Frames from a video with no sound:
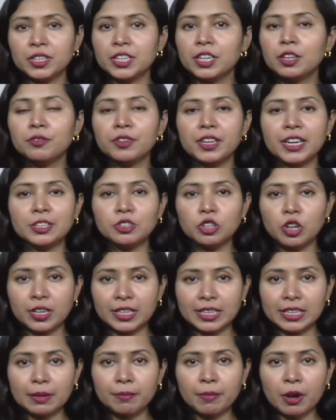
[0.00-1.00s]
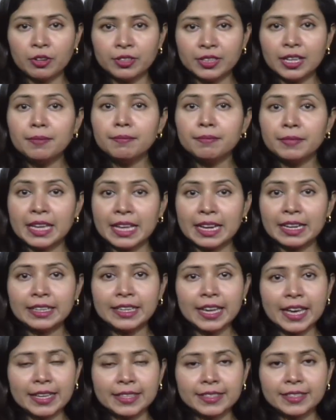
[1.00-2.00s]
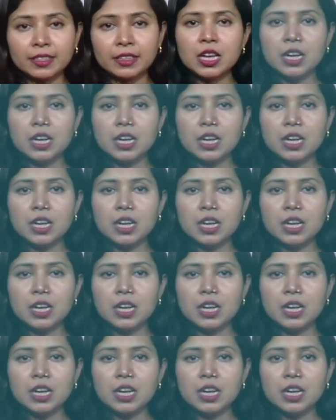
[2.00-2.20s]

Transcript: here we are talking about the male gaze.